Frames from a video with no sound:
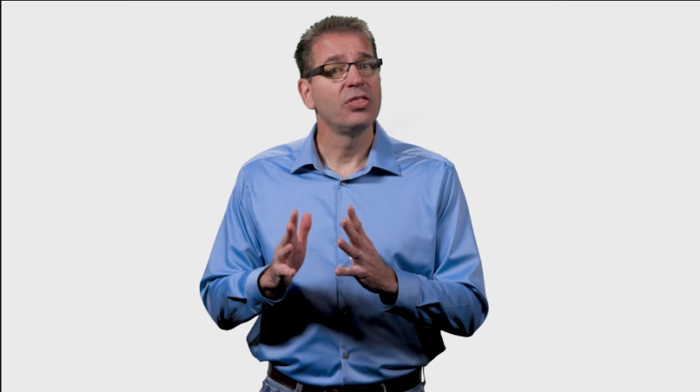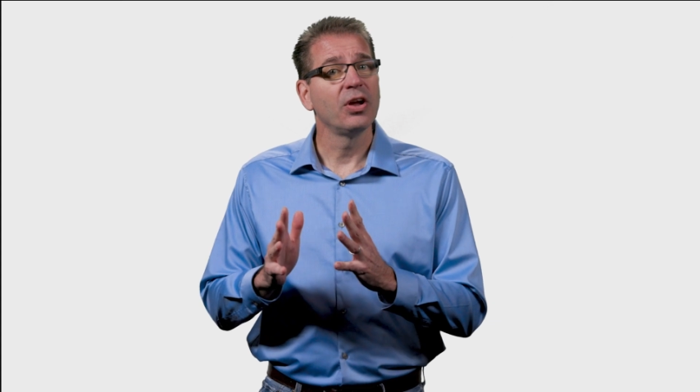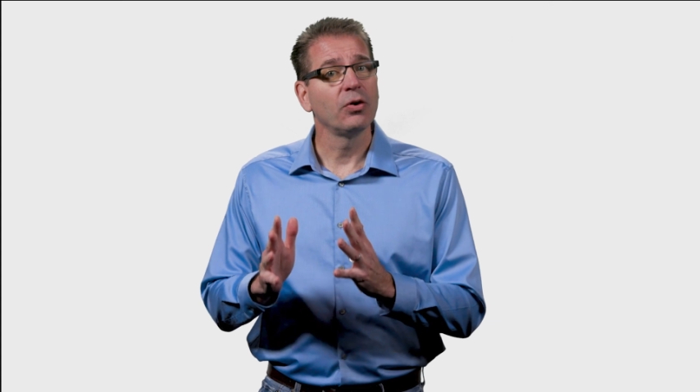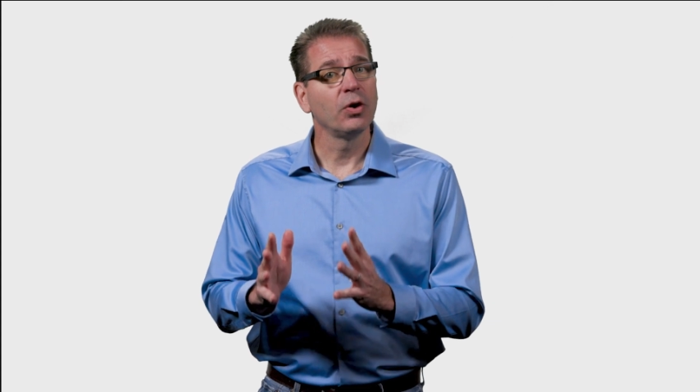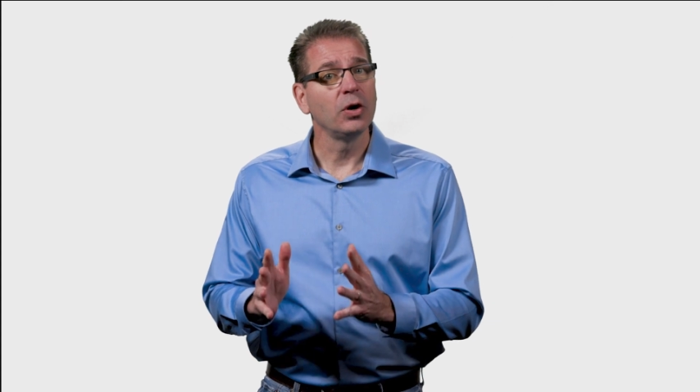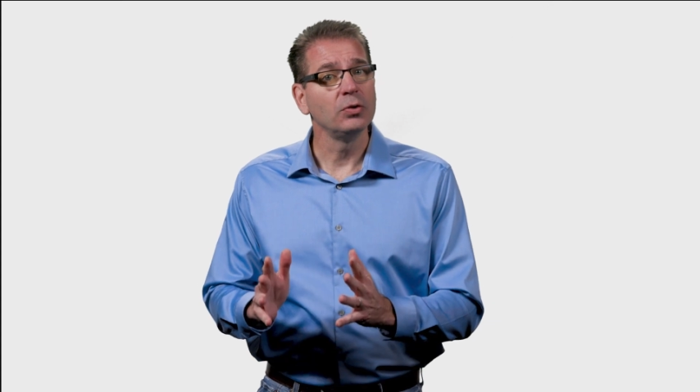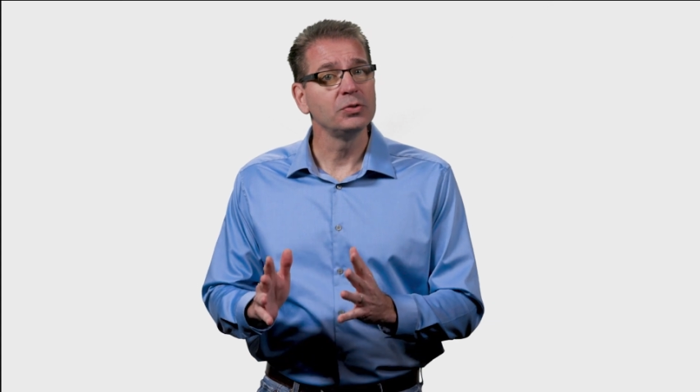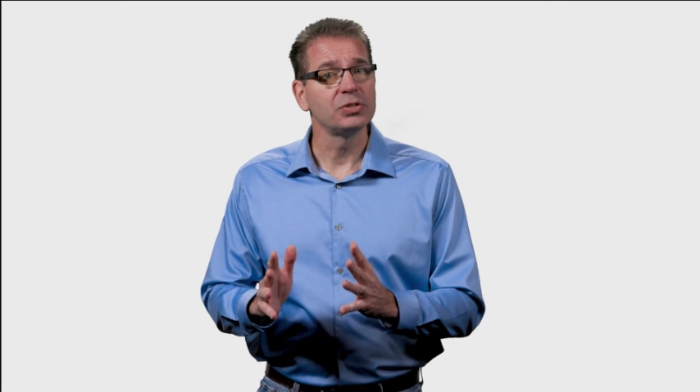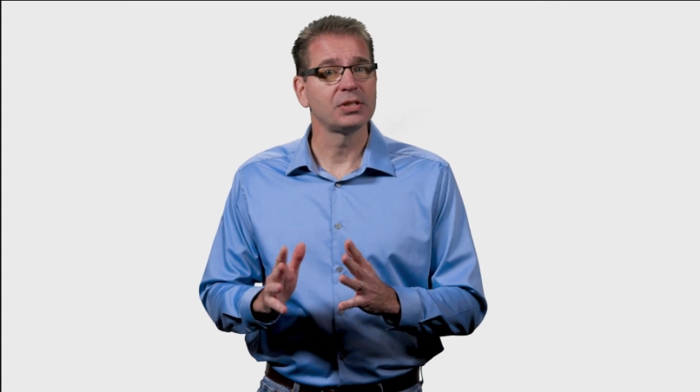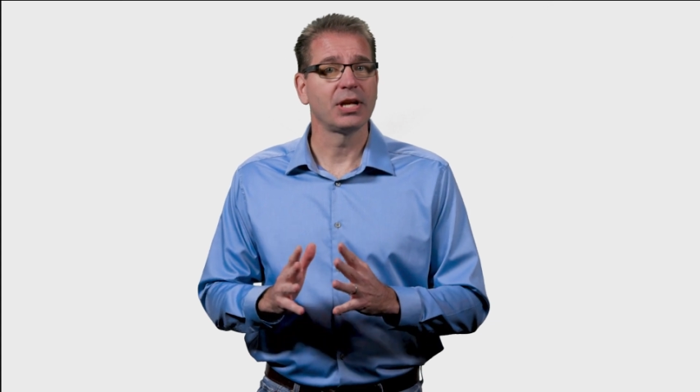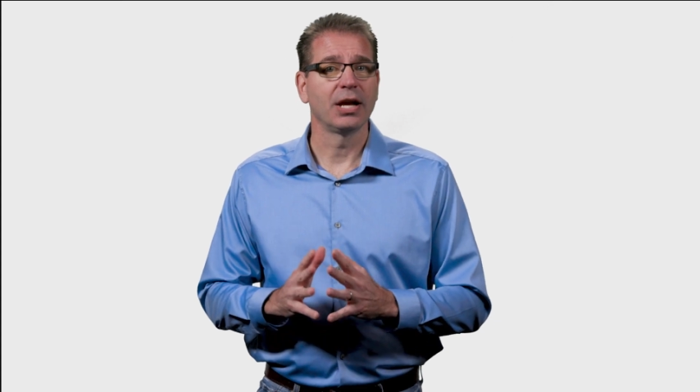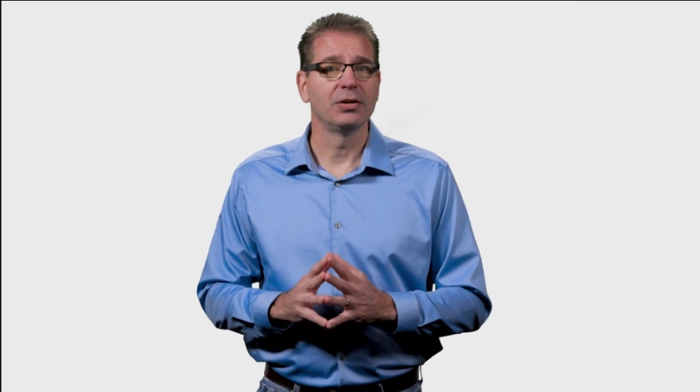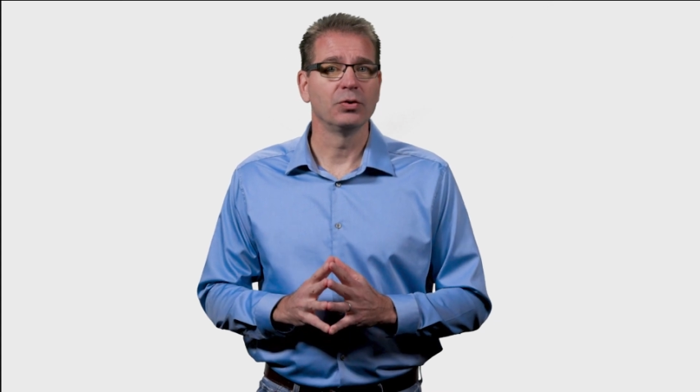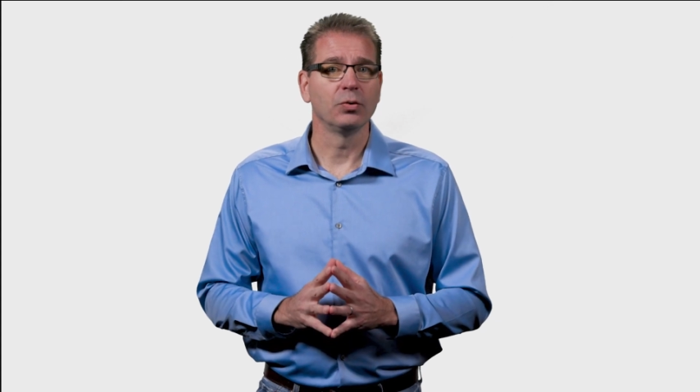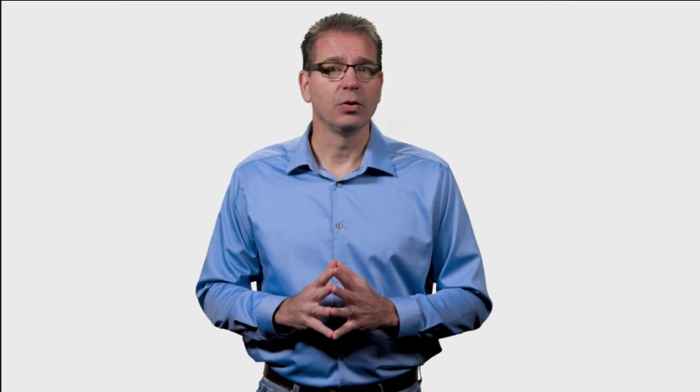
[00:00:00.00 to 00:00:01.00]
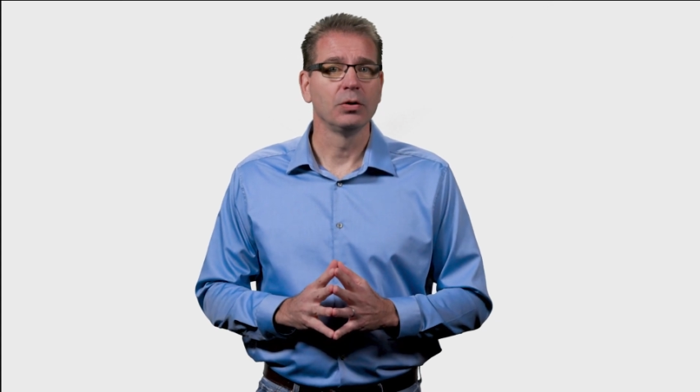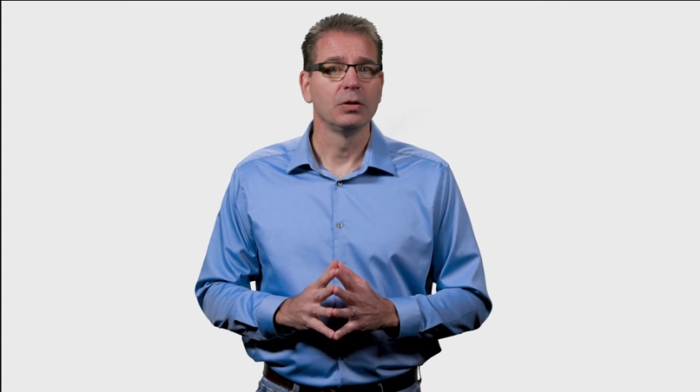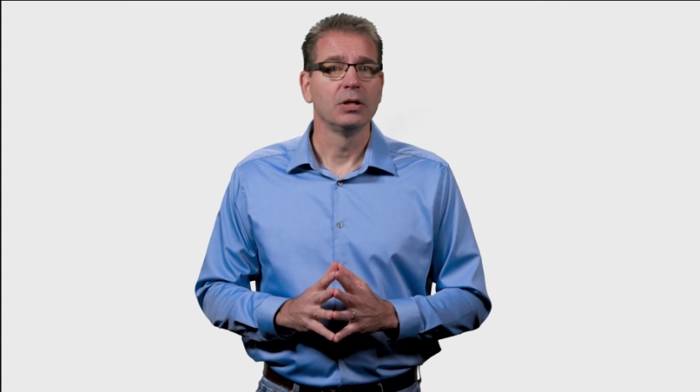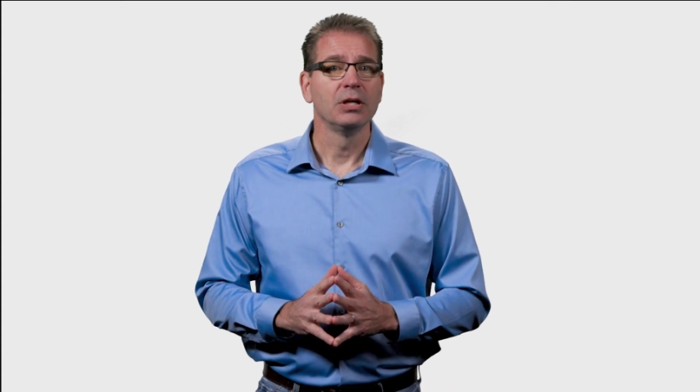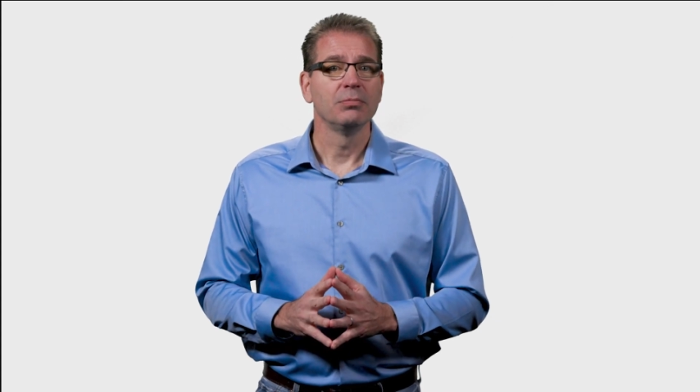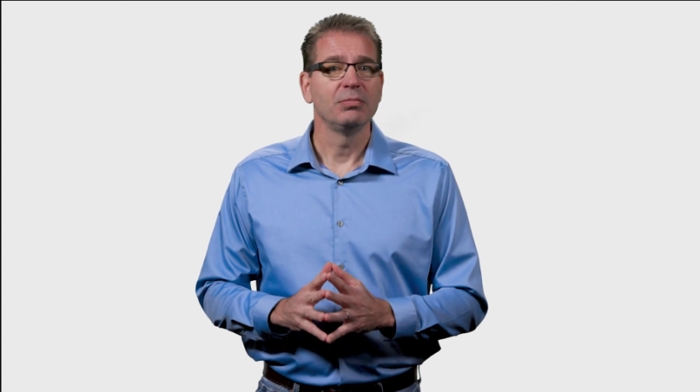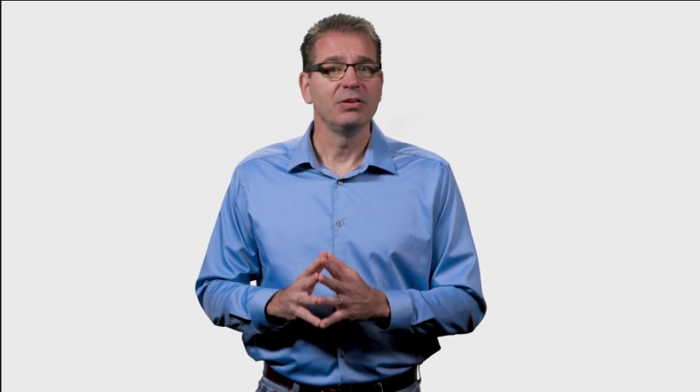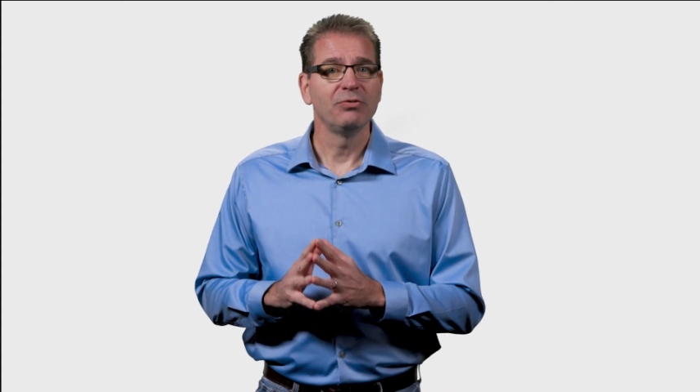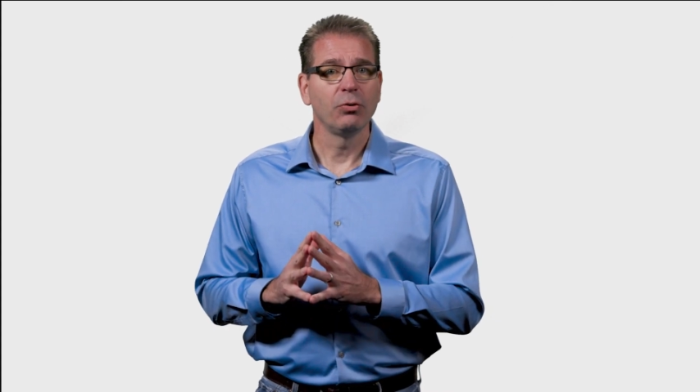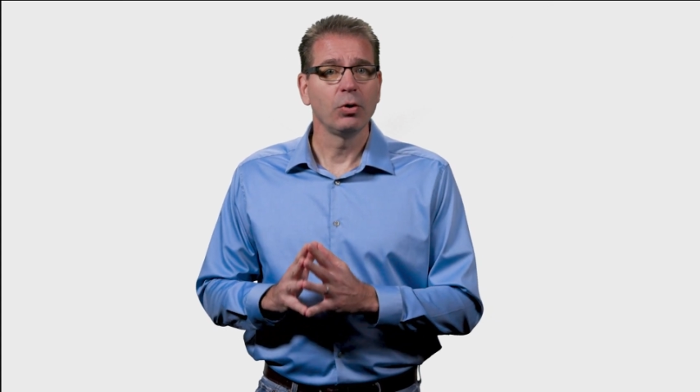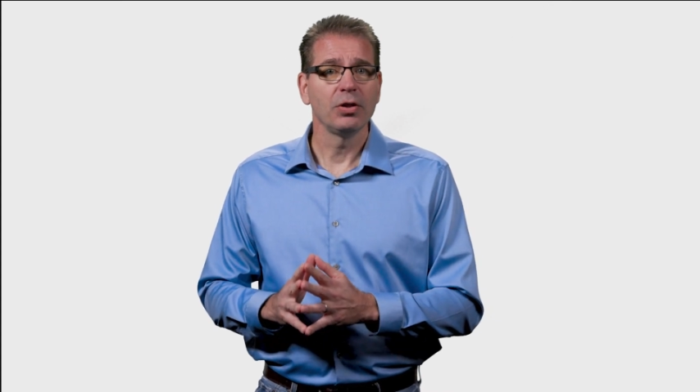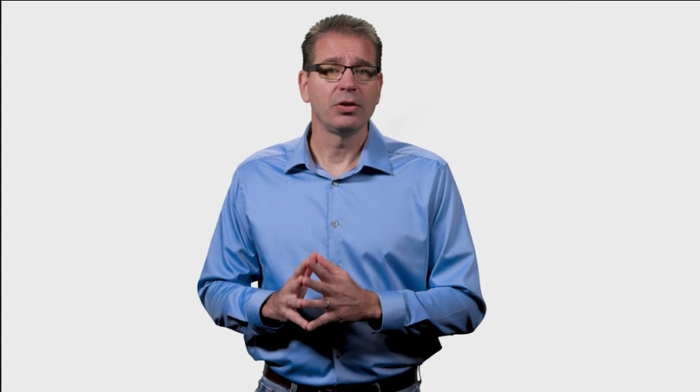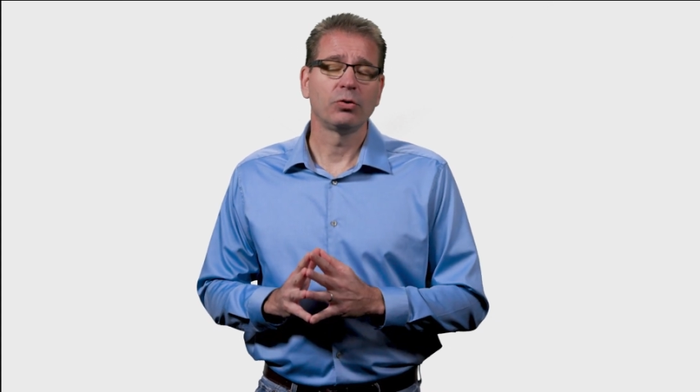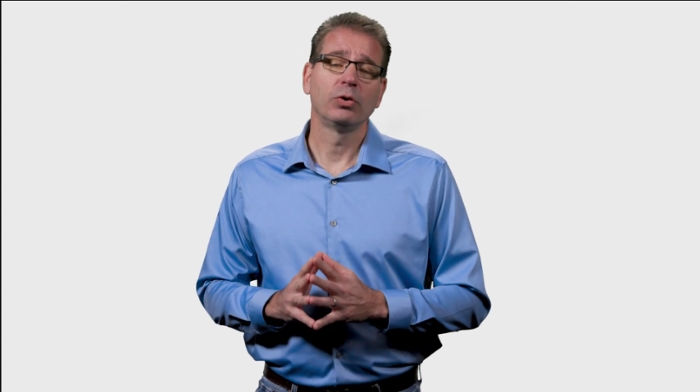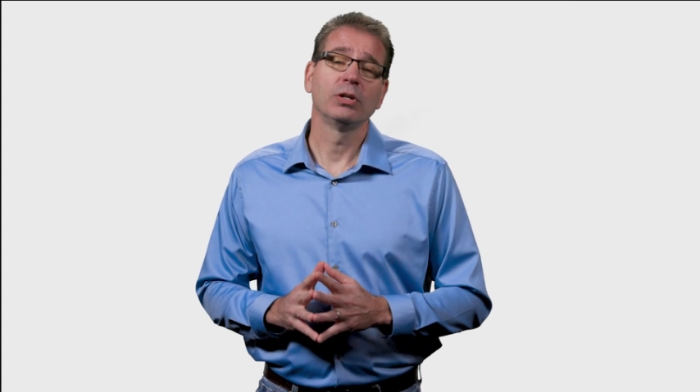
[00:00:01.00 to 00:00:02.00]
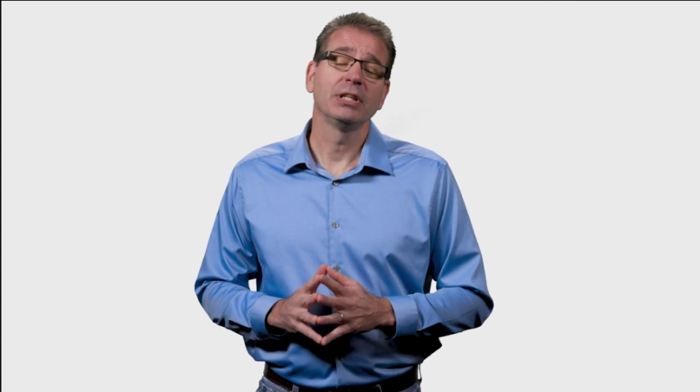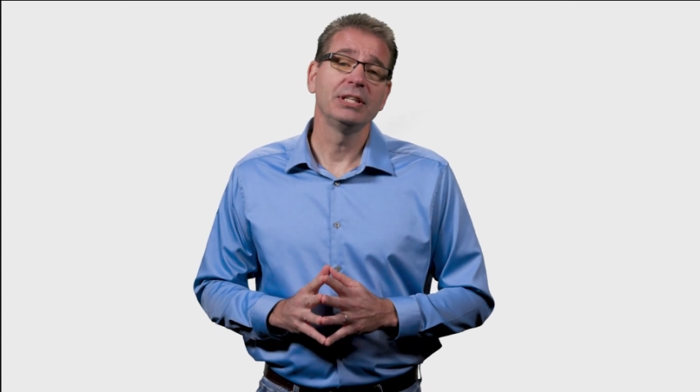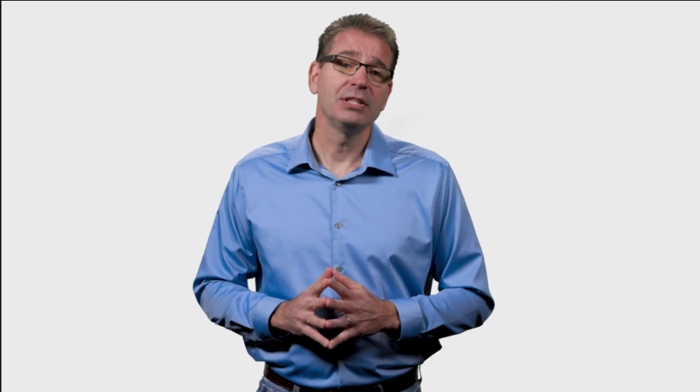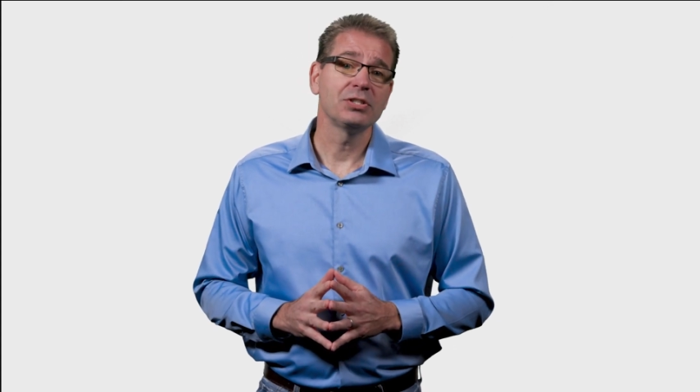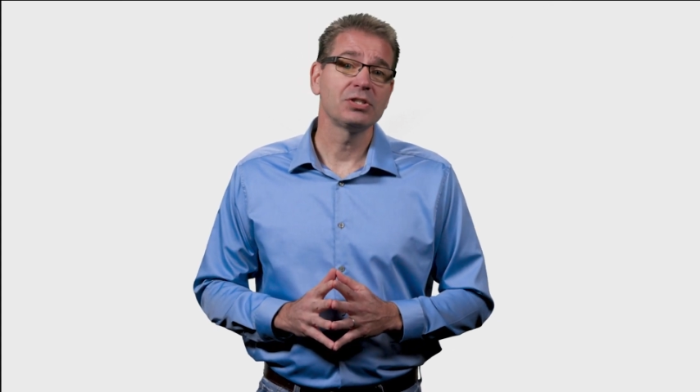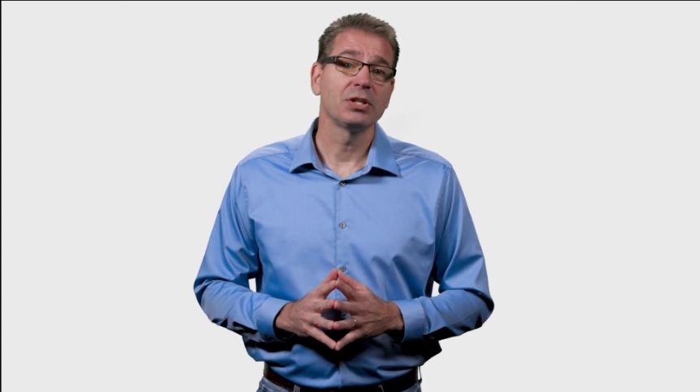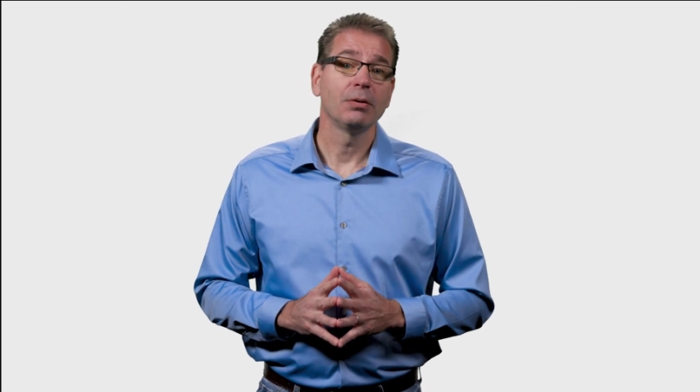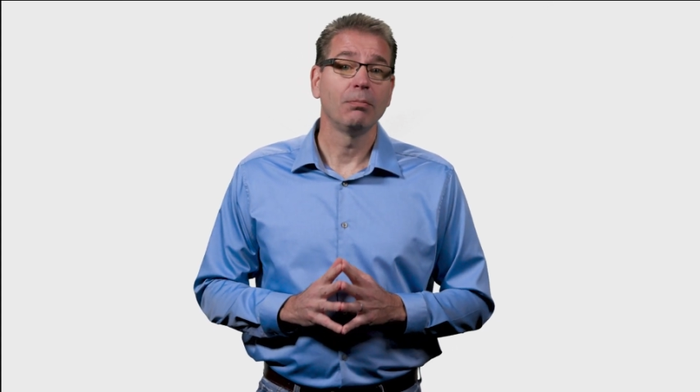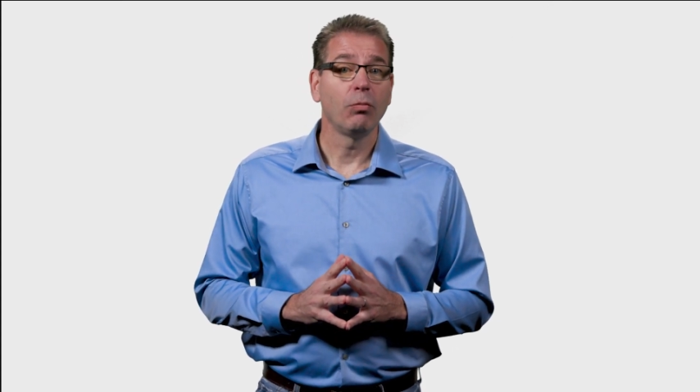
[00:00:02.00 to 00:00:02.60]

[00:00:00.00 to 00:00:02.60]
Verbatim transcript: their own schedule before they're released